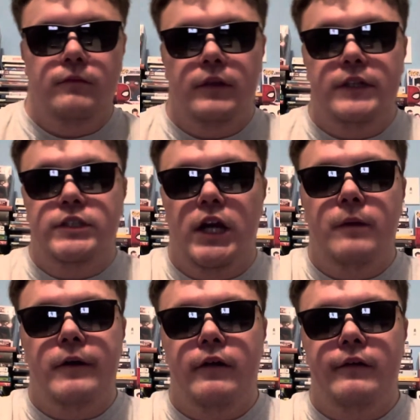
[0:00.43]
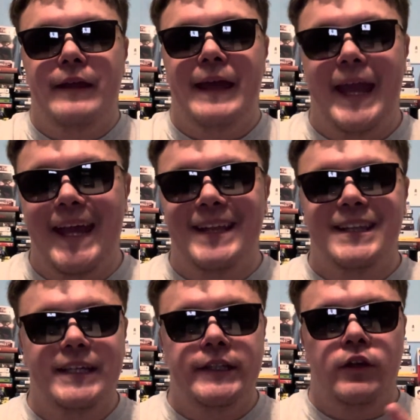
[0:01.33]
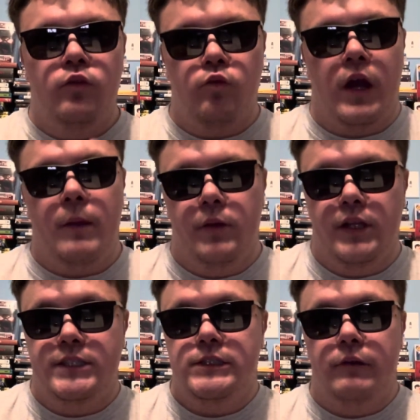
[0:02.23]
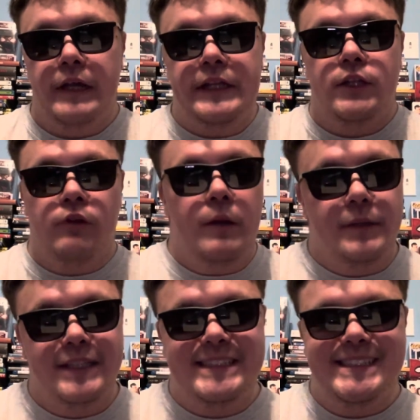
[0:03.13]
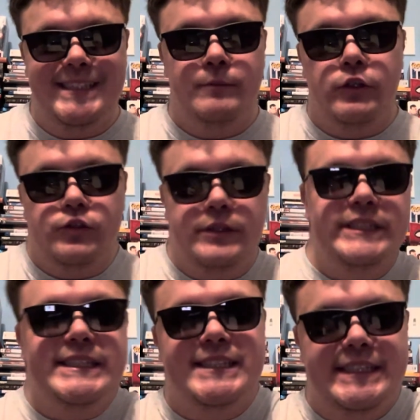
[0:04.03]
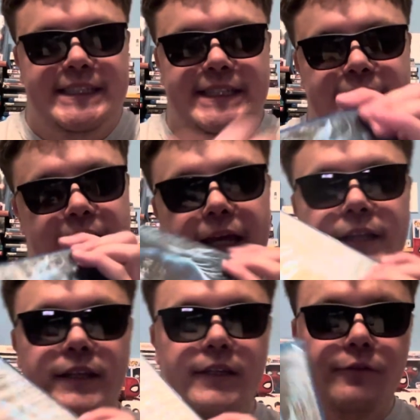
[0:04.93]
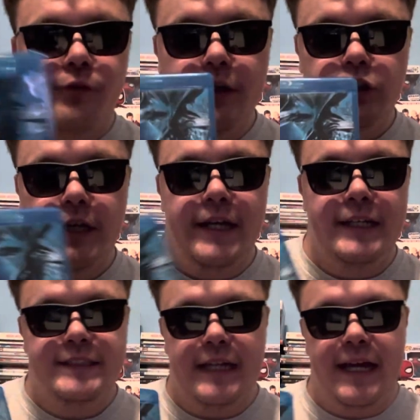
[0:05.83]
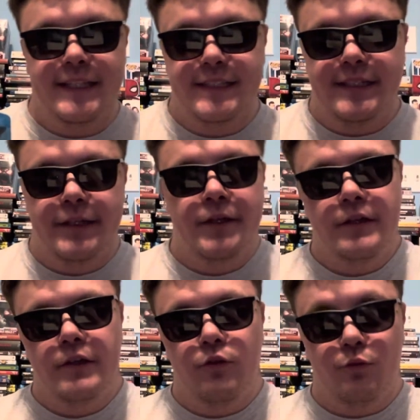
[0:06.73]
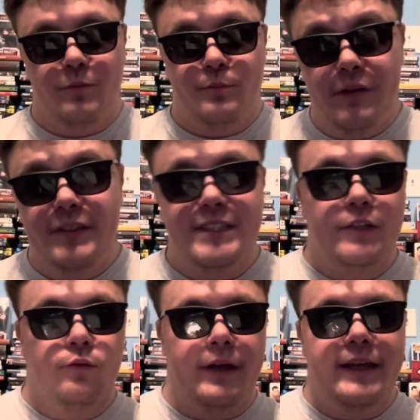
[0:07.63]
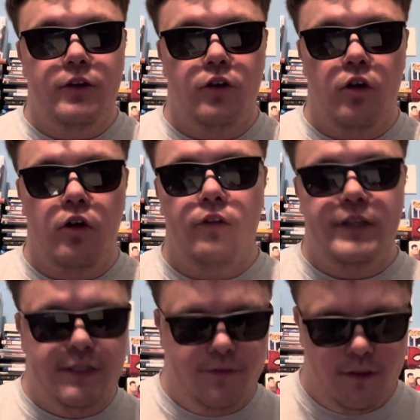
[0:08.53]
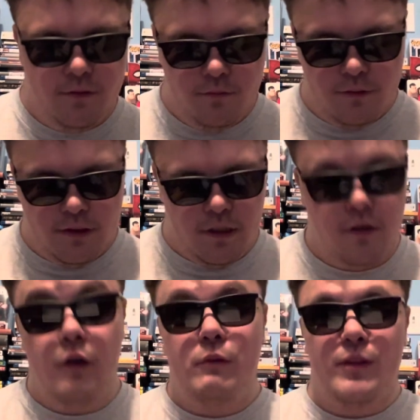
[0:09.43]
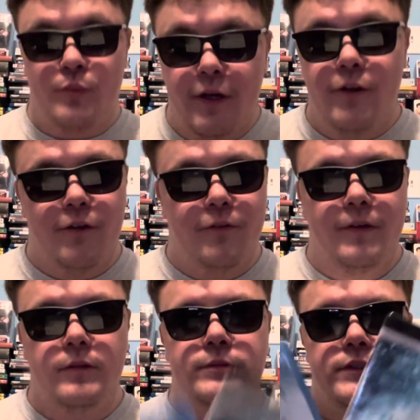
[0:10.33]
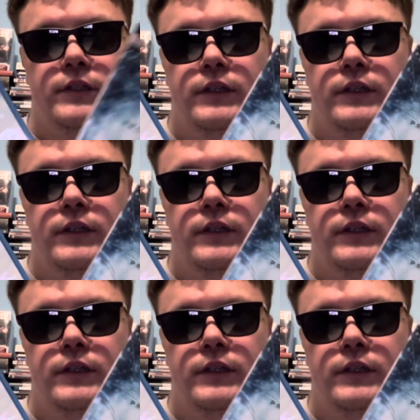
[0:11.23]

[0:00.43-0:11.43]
let's talk about Alien Romulus. So Alien Romulus is the most recent in the Alien franchise. I did previously rank all these films along with the Predator films